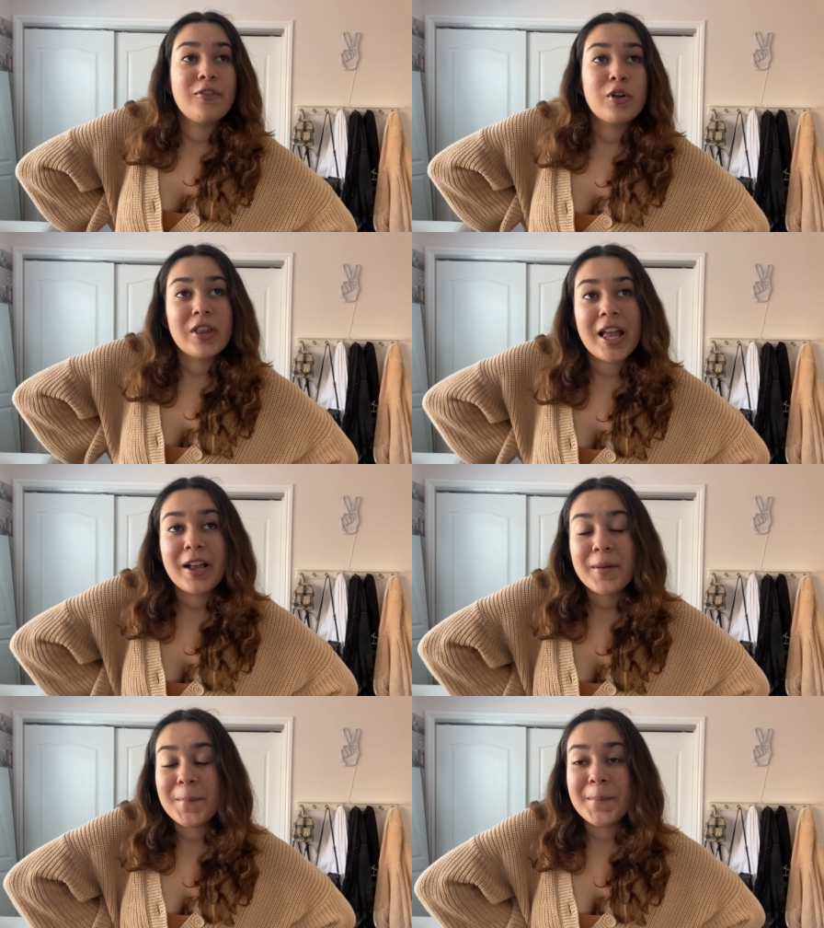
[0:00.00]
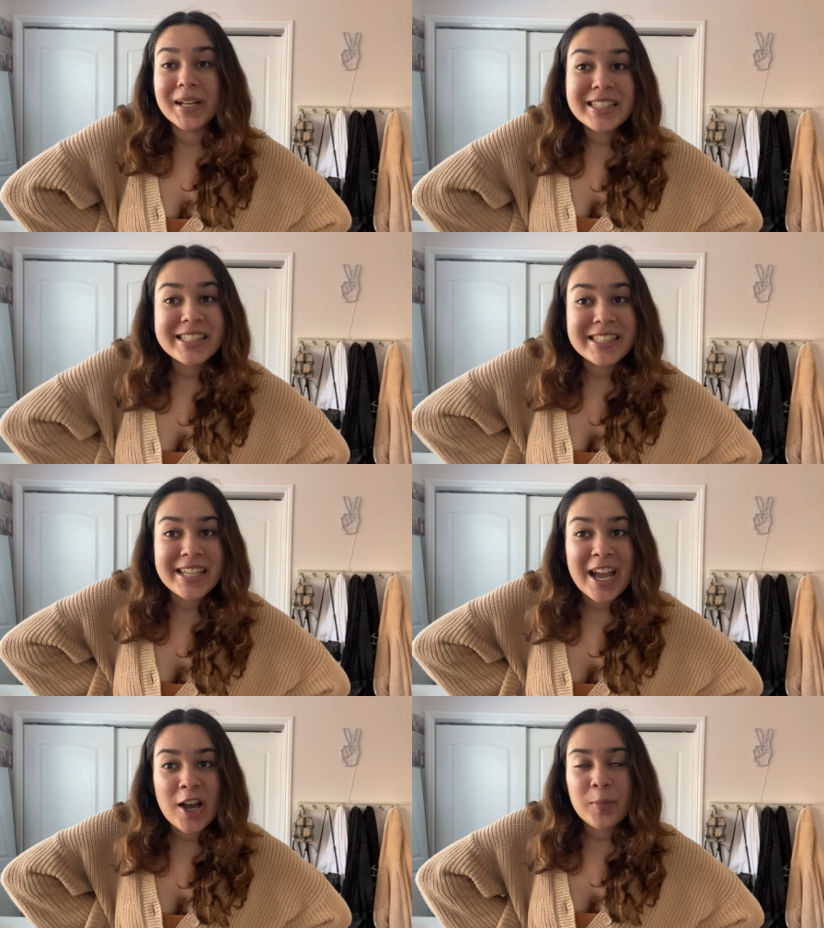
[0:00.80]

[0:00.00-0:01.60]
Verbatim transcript: for like months now,